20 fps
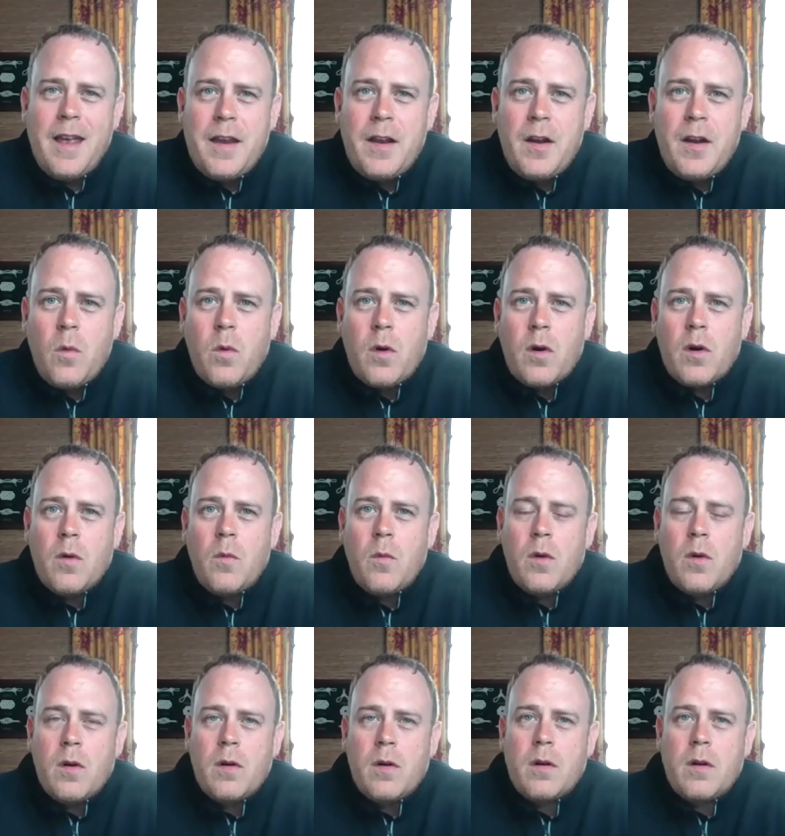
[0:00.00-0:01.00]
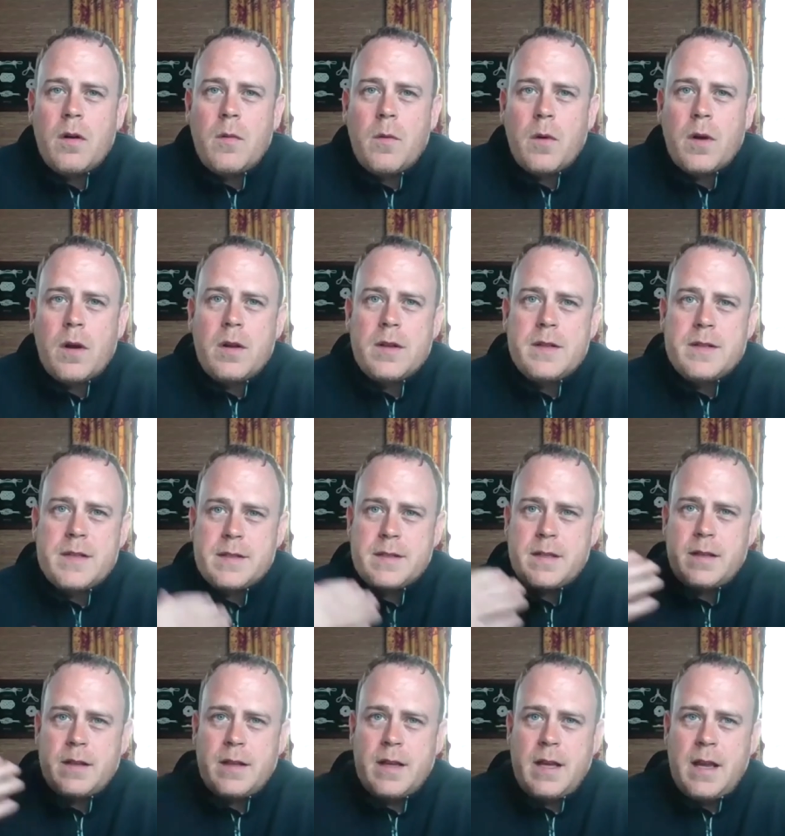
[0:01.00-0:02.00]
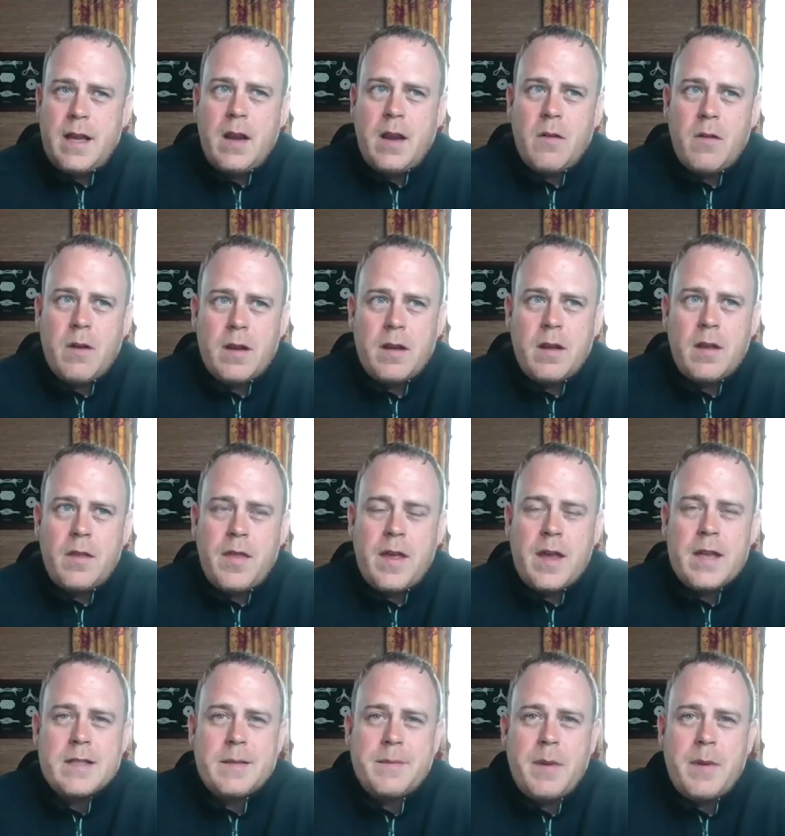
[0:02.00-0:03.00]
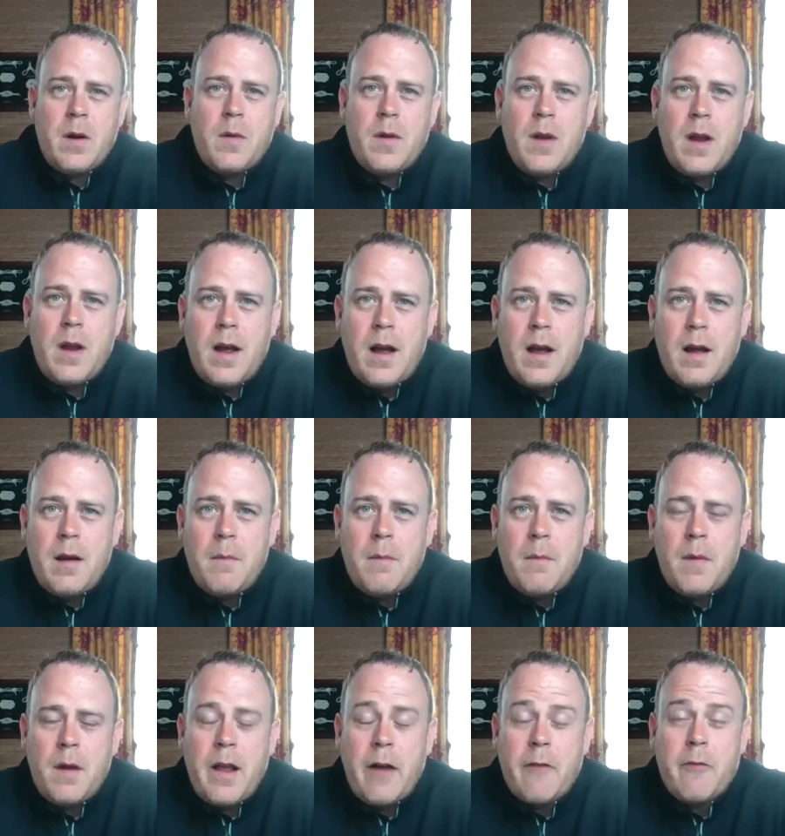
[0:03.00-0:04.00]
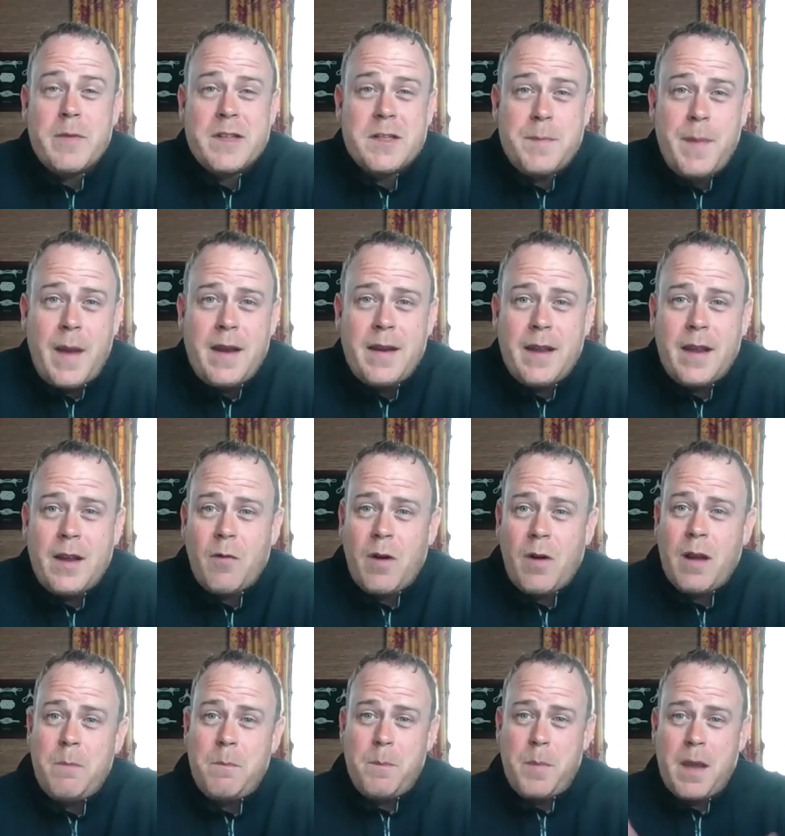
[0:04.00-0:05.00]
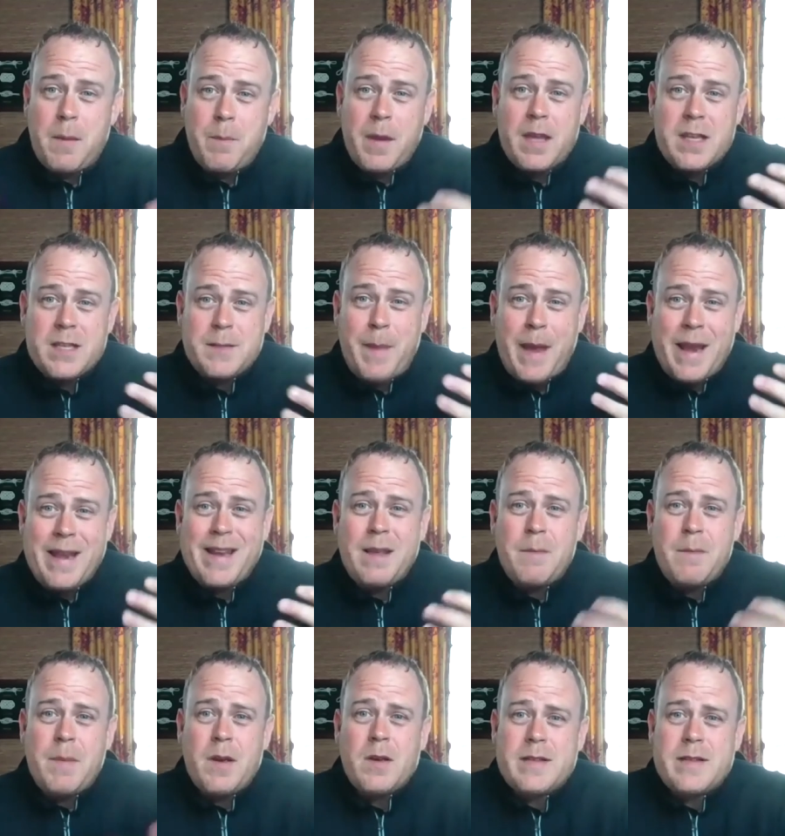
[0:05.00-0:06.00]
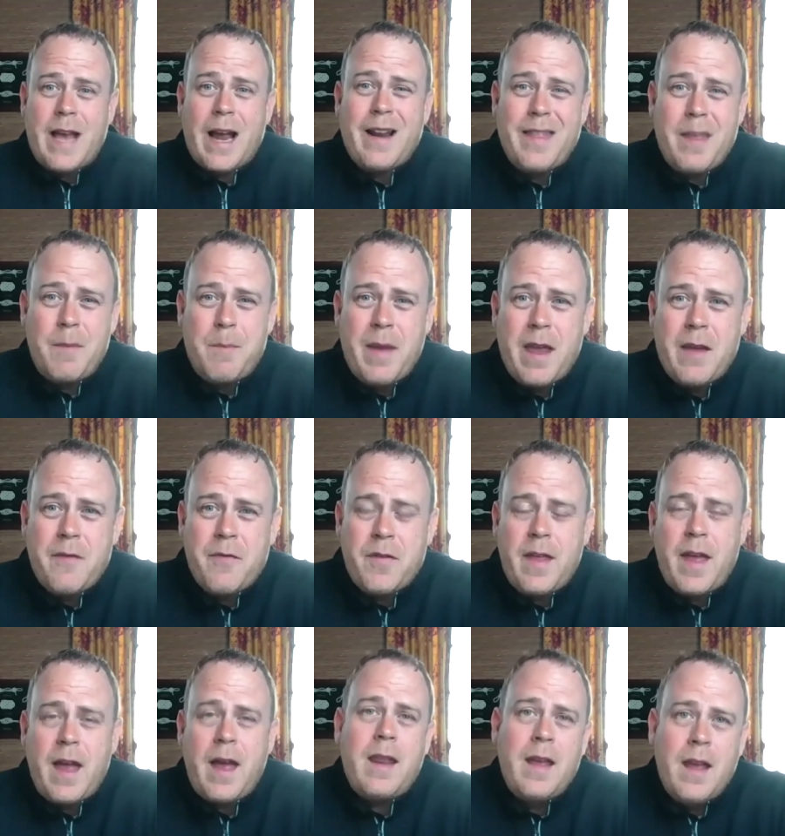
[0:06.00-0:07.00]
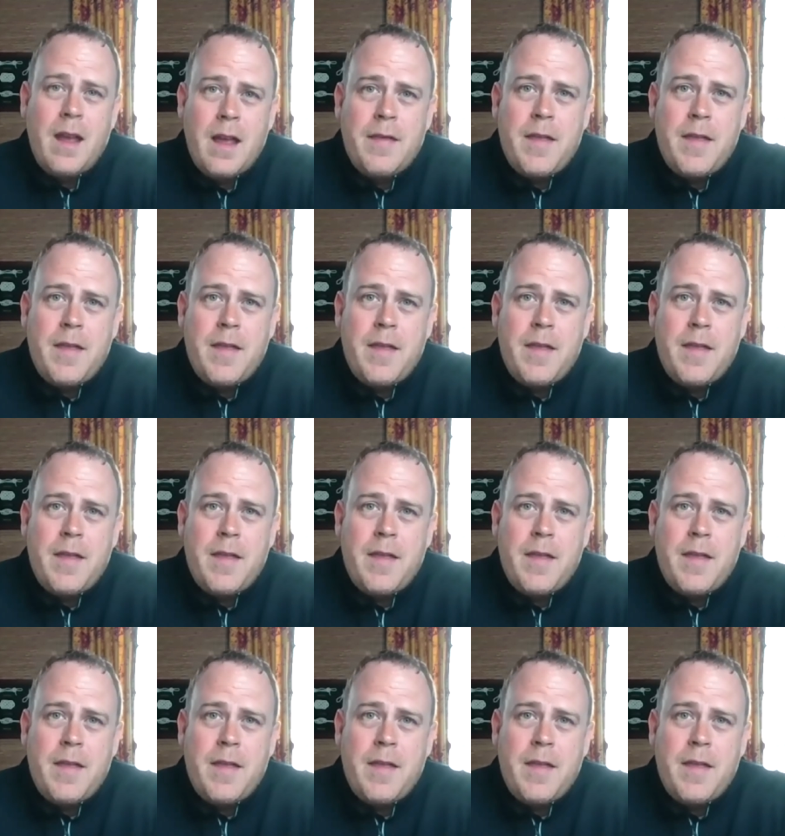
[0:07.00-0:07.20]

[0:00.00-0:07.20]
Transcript: You know, we're we're we're consistently hearing things about um, government spending, right? Big big spending bills. How do they pay for that?